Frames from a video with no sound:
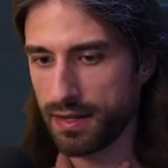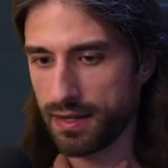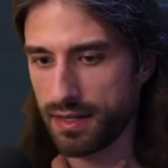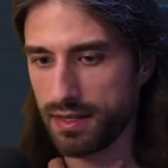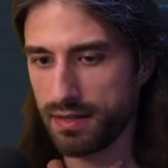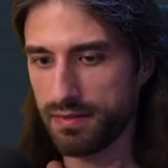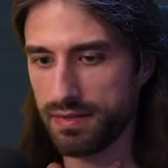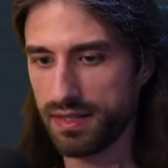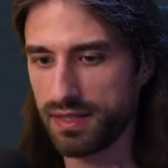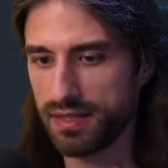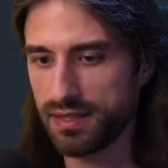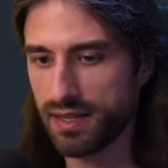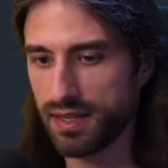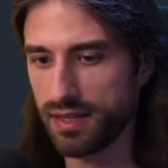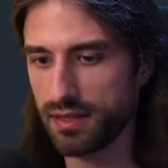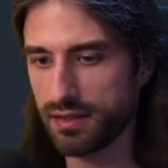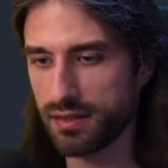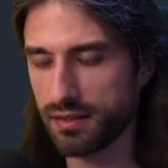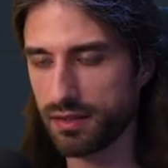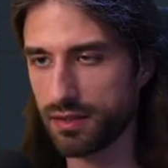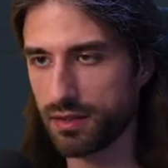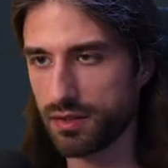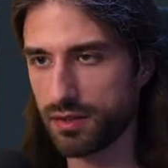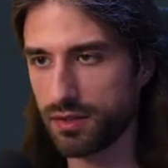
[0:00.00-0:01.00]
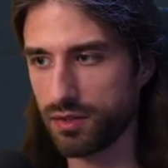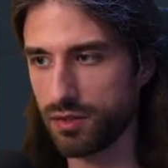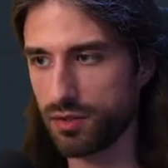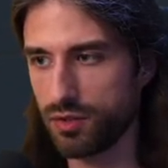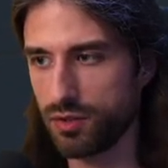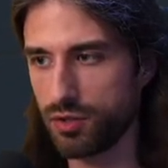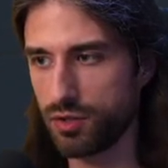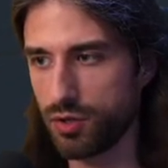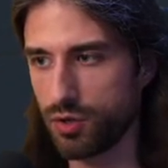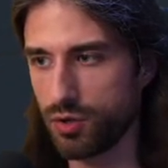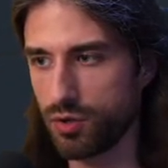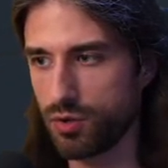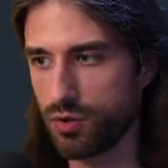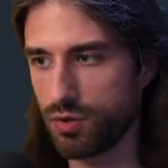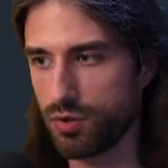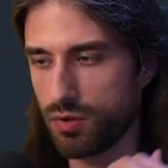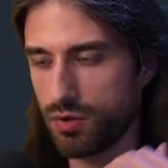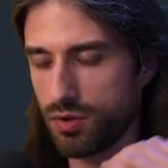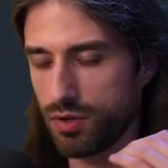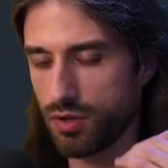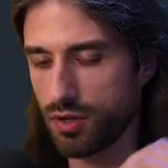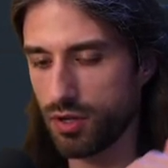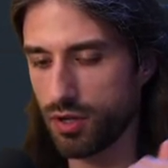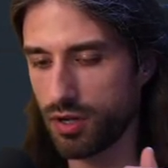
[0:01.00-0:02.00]
if it says go
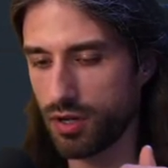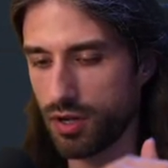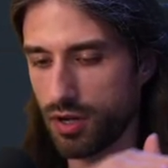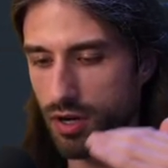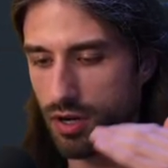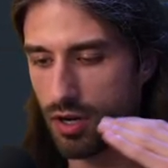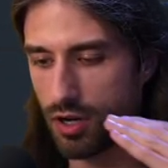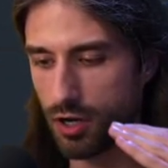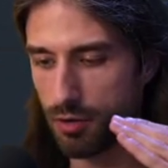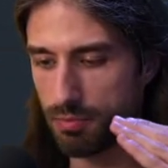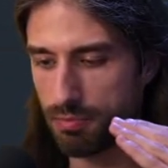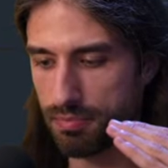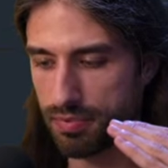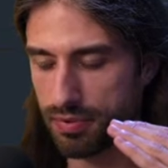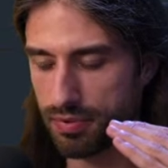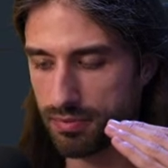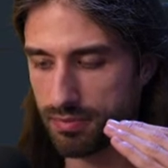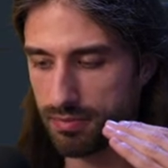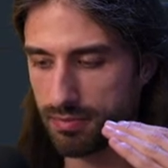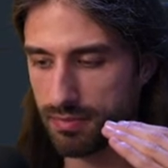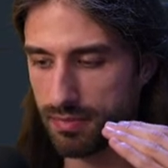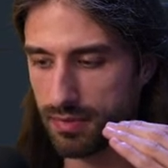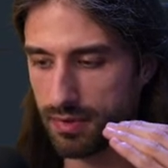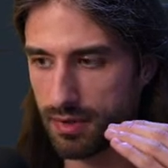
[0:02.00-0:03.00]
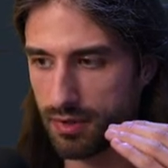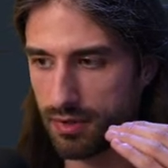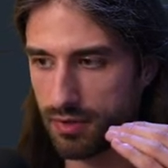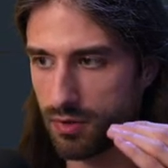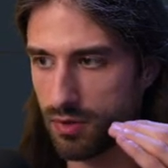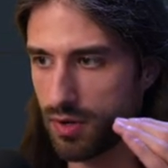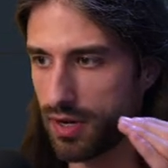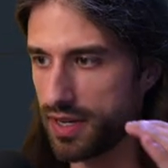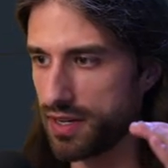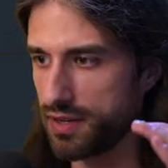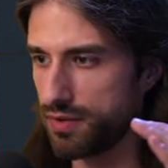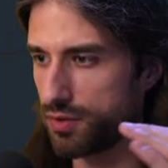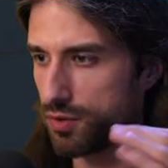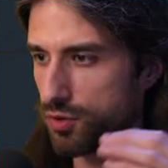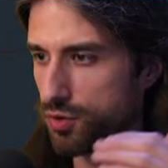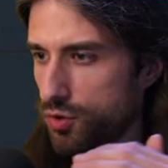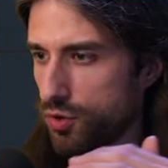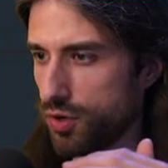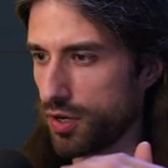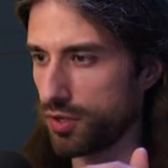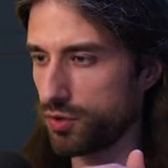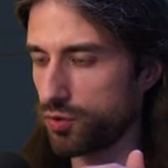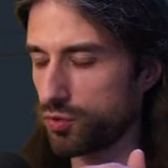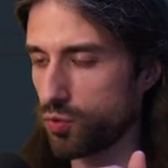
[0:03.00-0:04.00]
up, so I have a
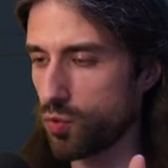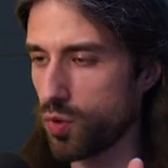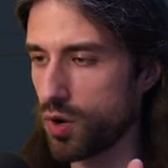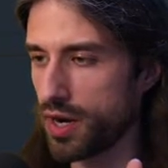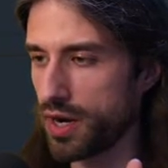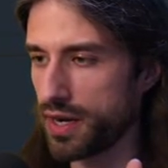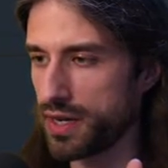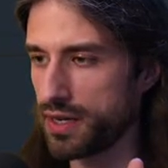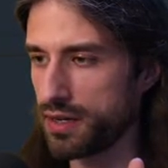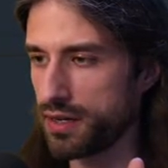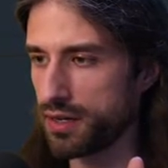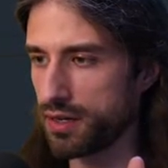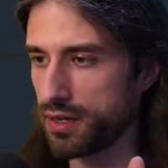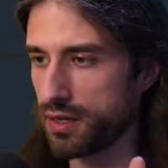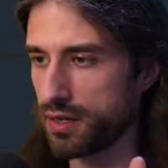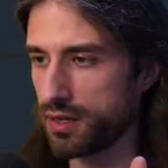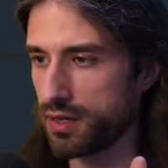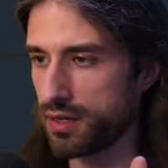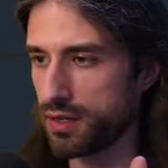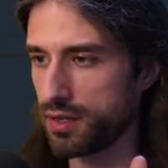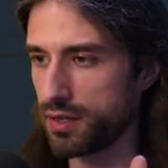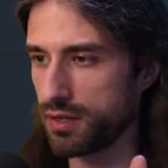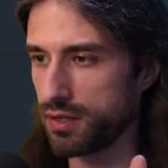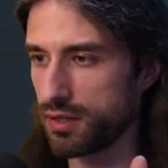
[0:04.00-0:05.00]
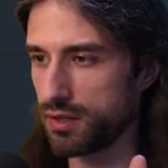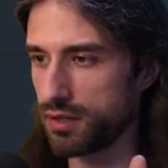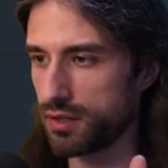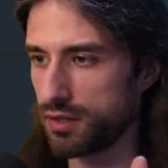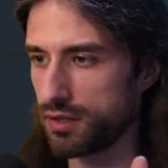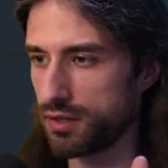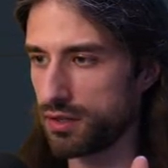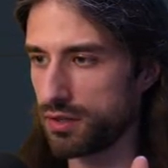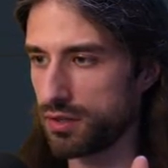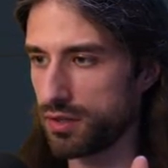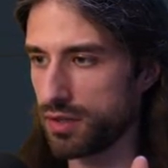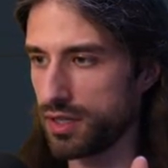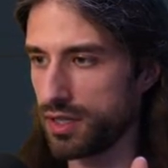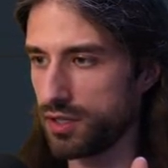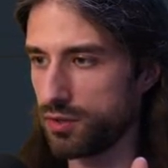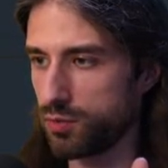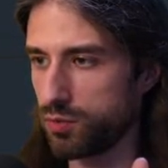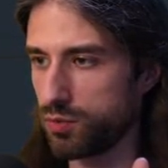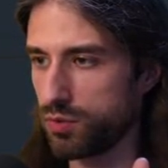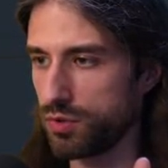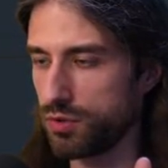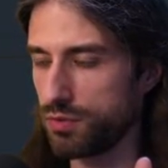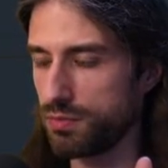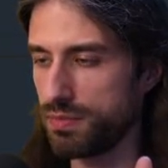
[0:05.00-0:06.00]
current Y, so it
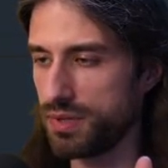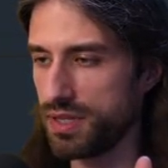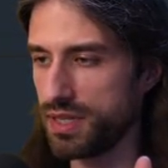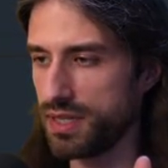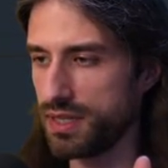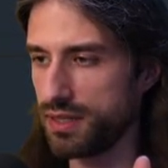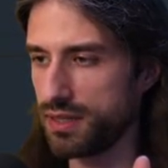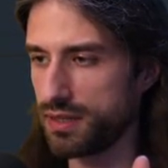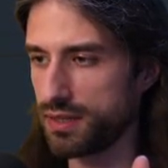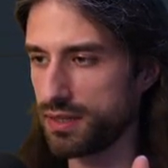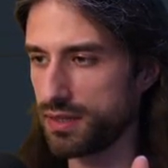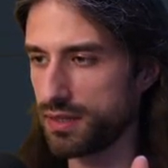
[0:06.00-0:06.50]
would be